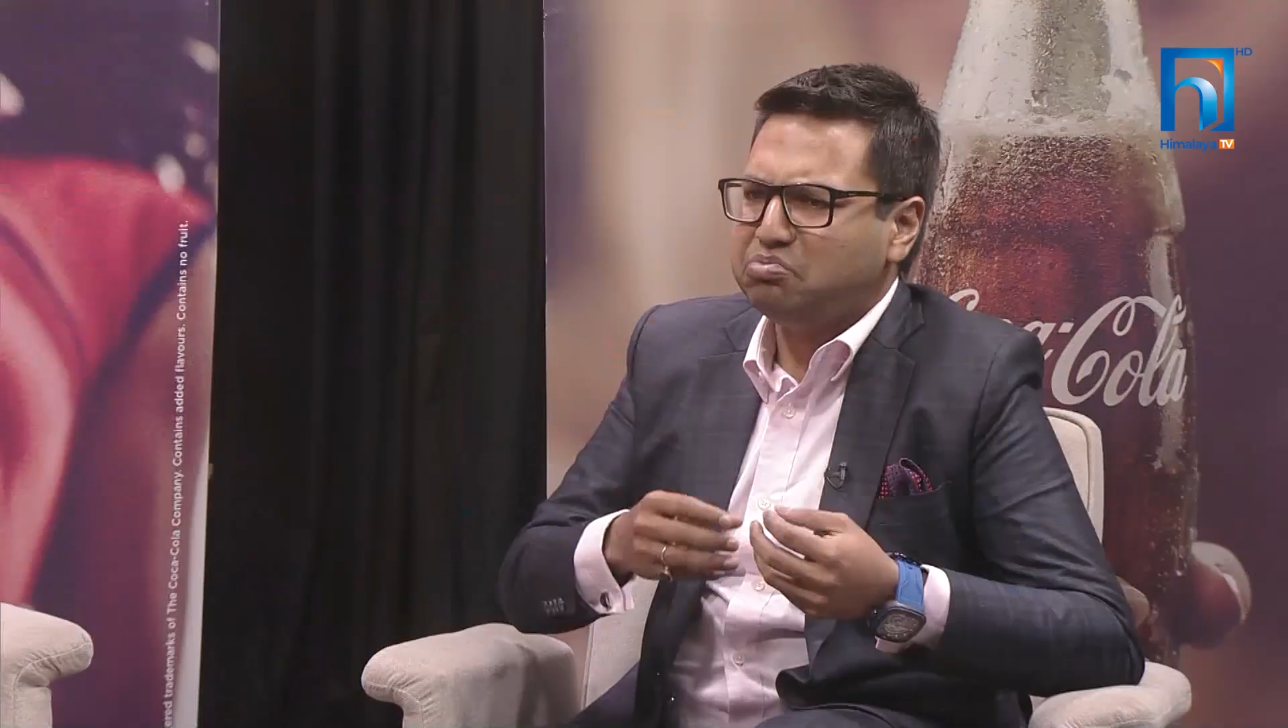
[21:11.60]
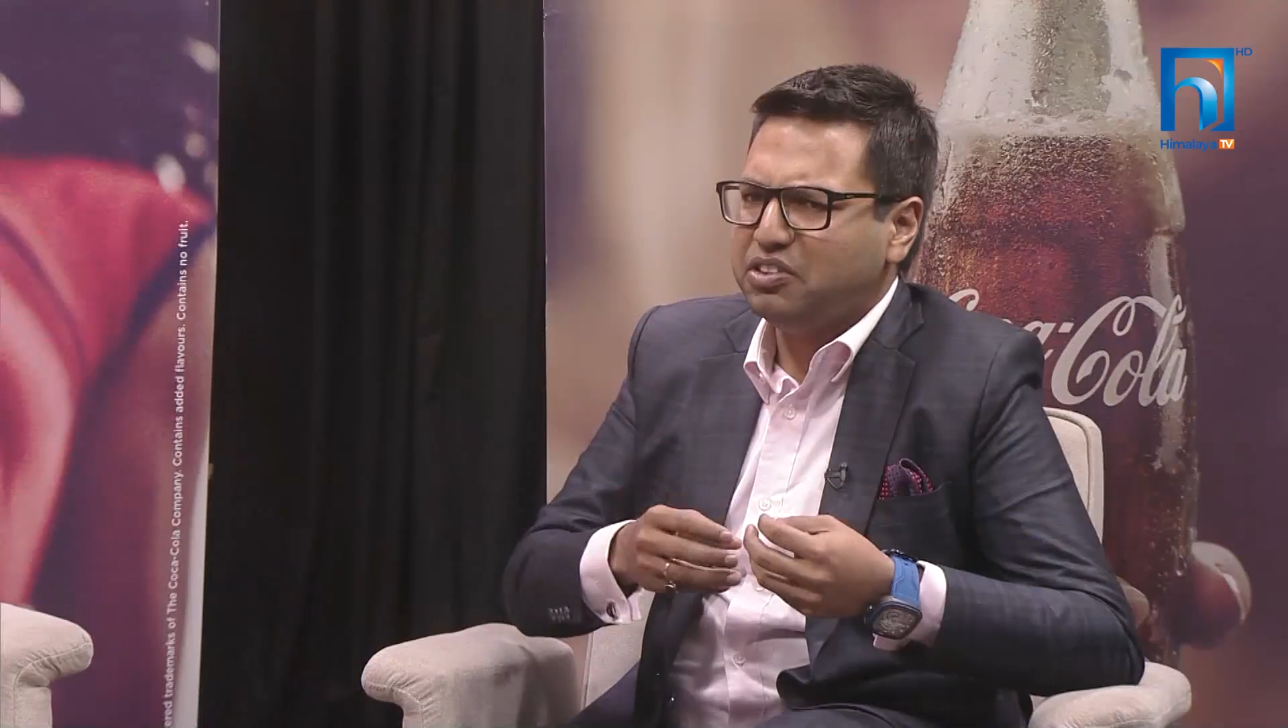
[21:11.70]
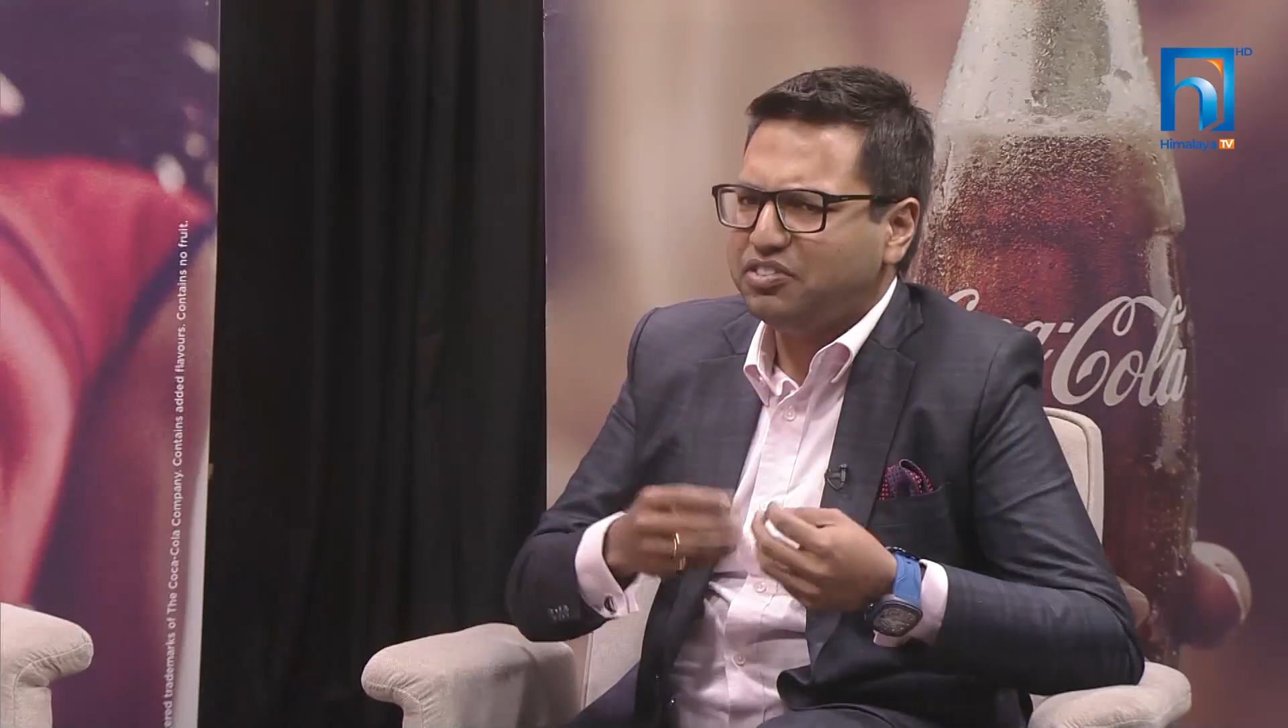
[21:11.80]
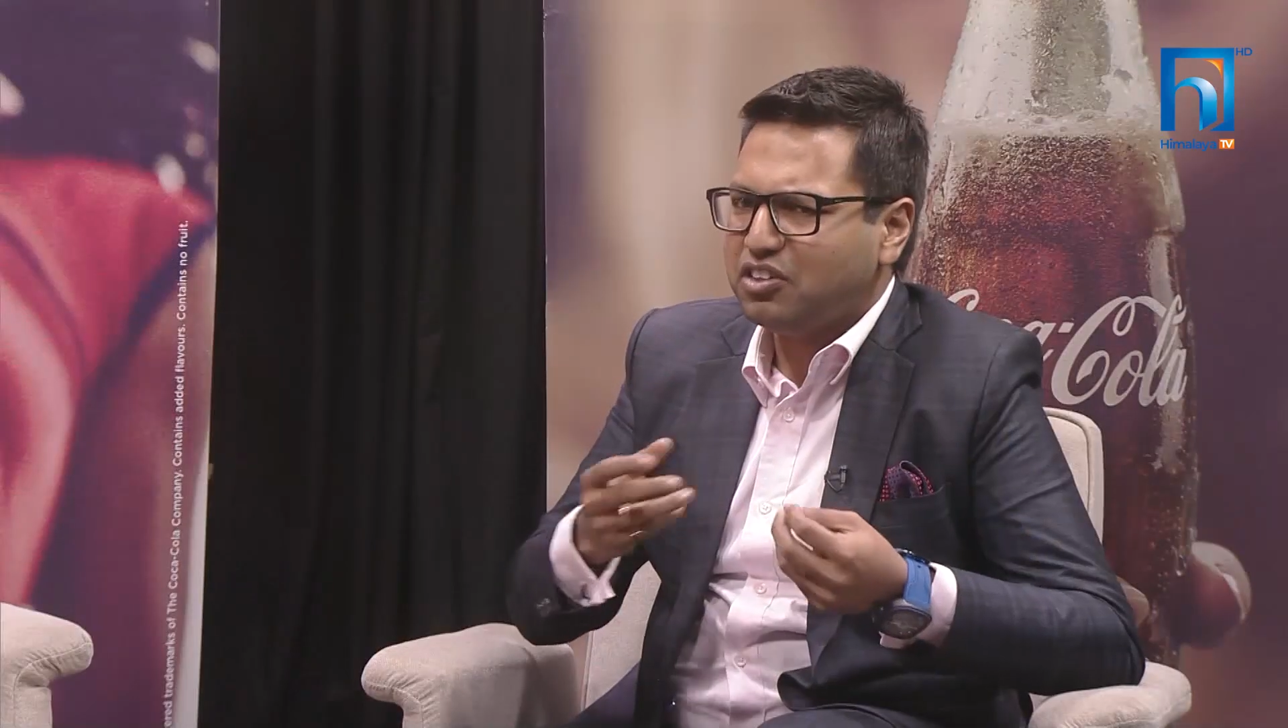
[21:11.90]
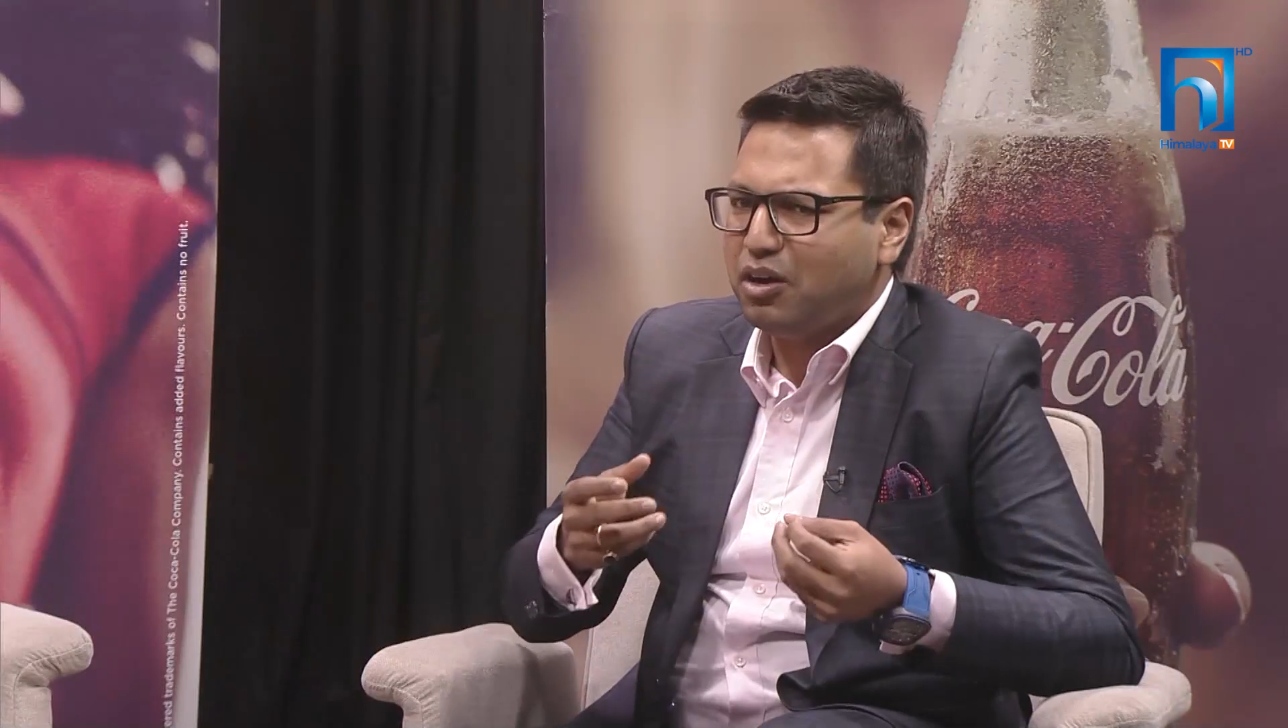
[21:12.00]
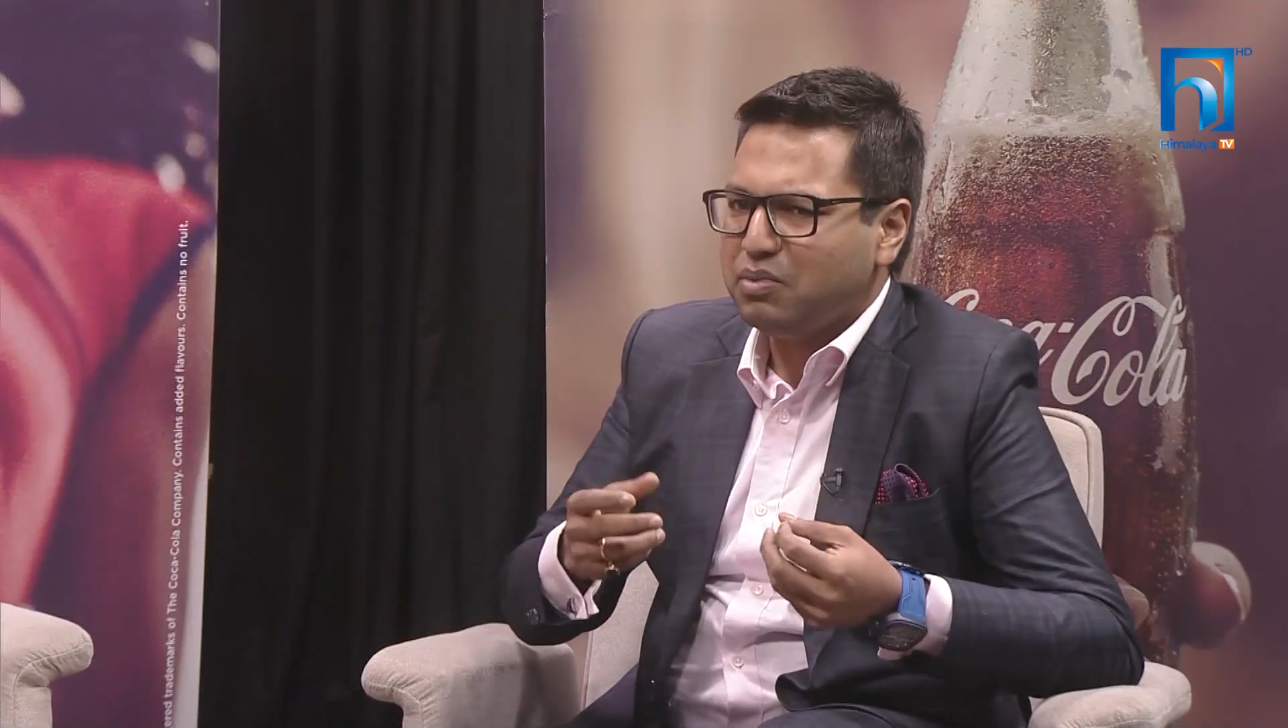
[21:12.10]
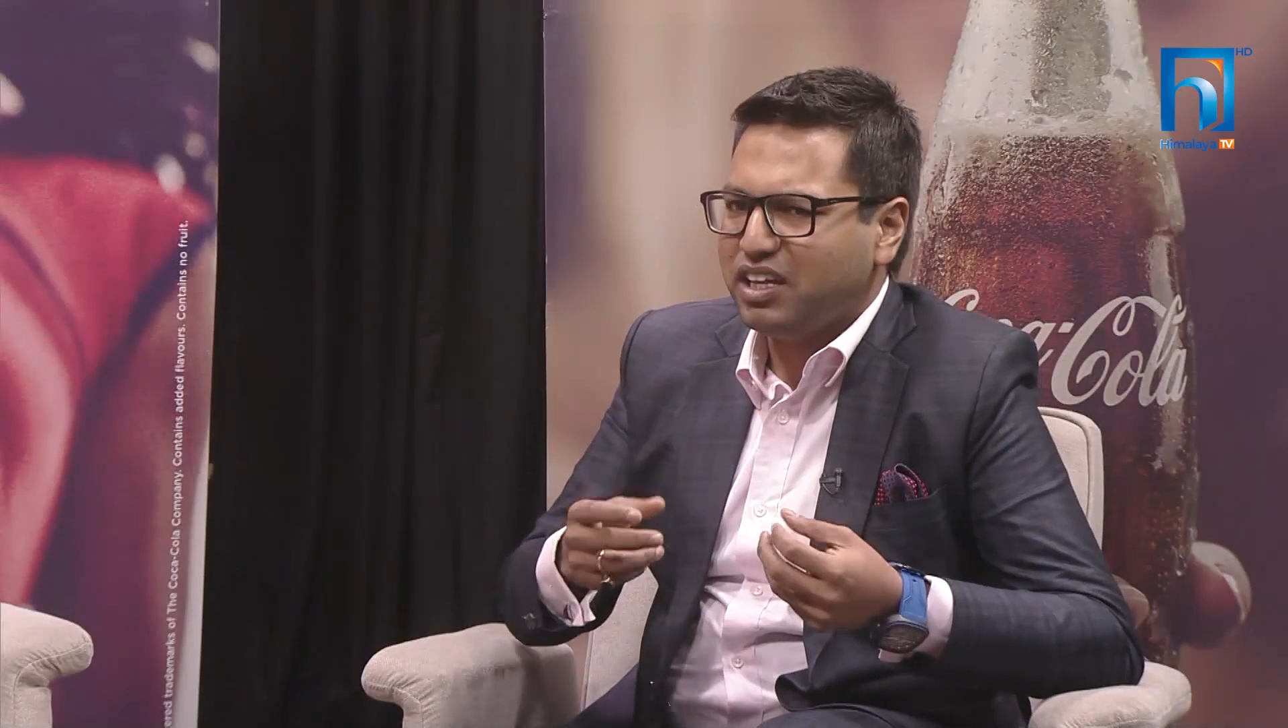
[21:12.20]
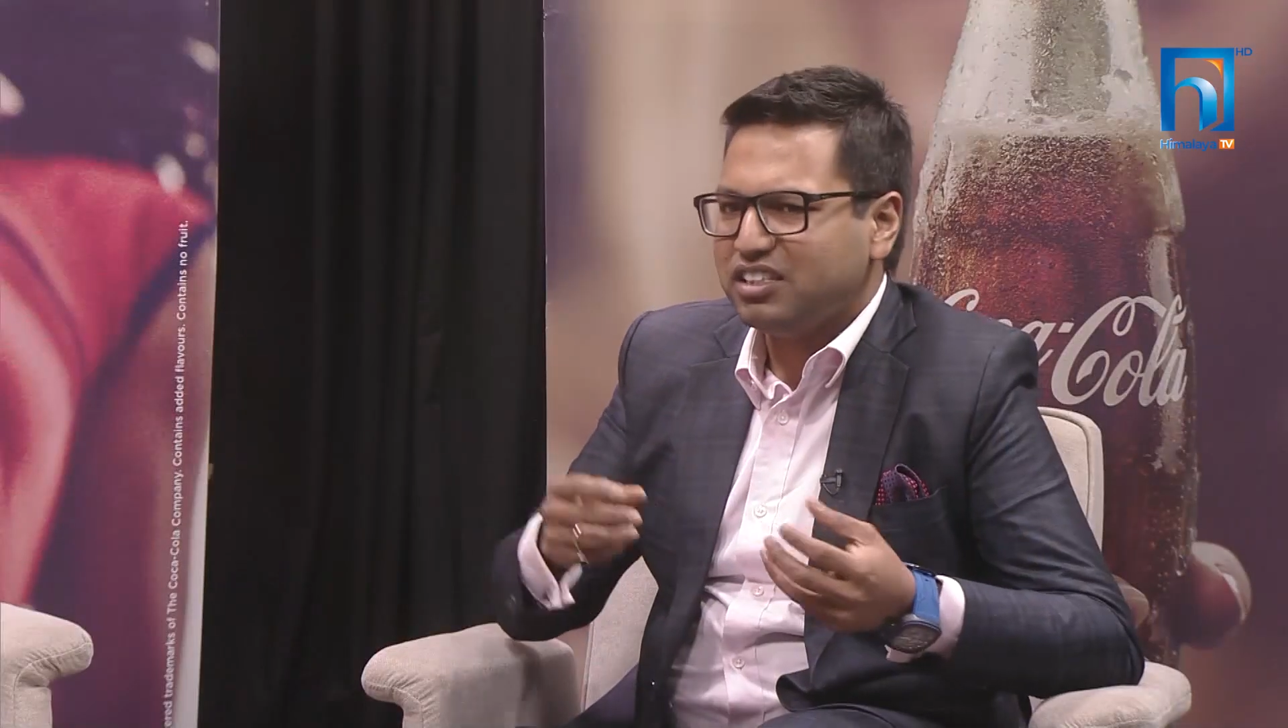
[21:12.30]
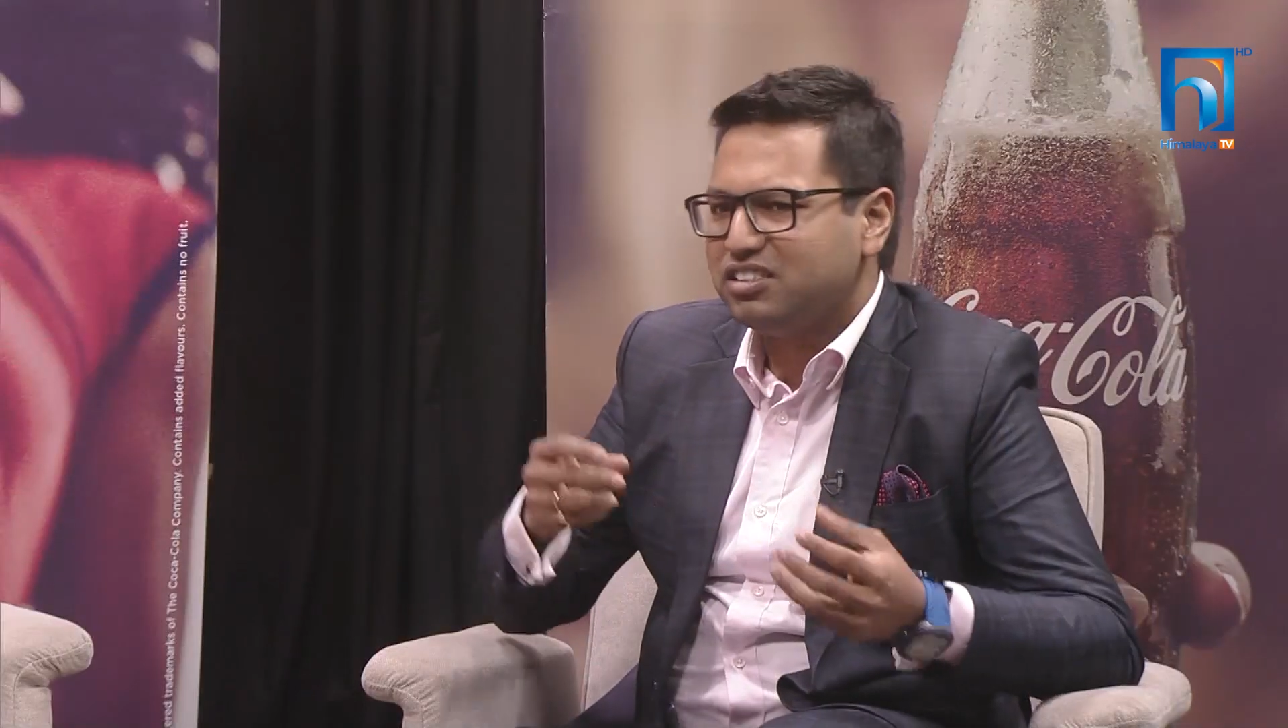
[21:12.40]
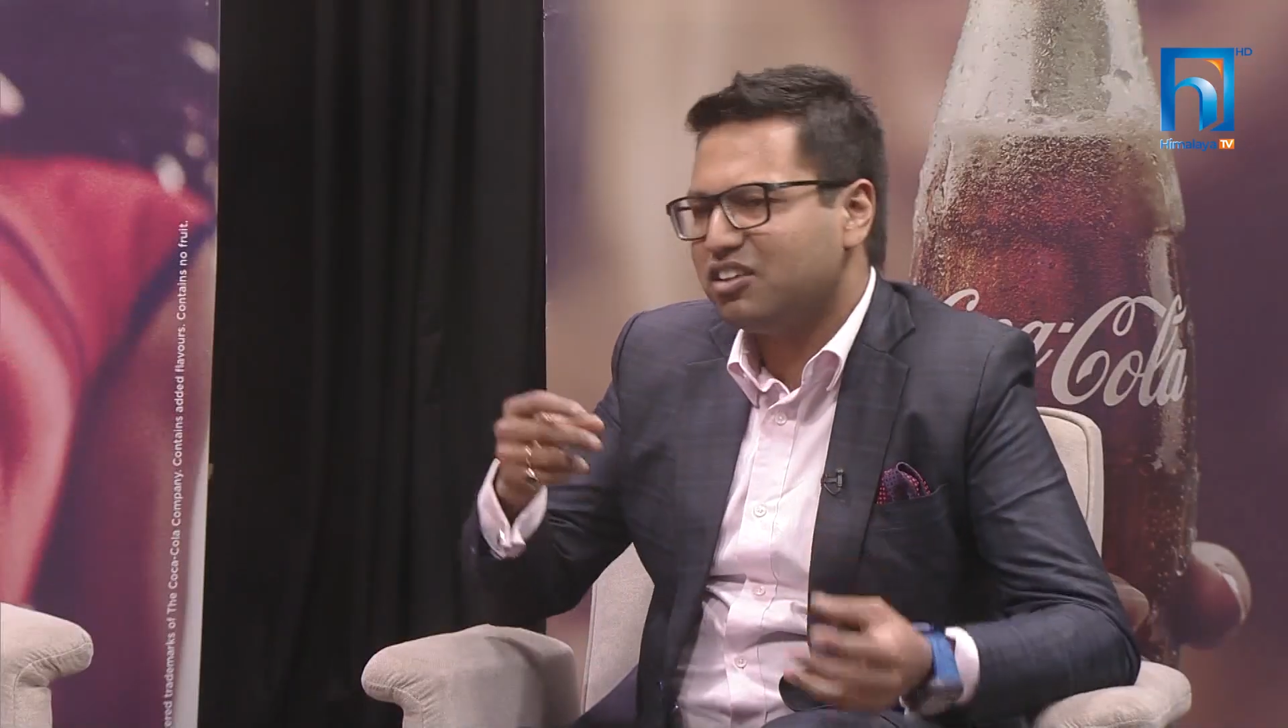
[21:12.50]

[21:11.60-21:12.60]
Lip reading: different complications,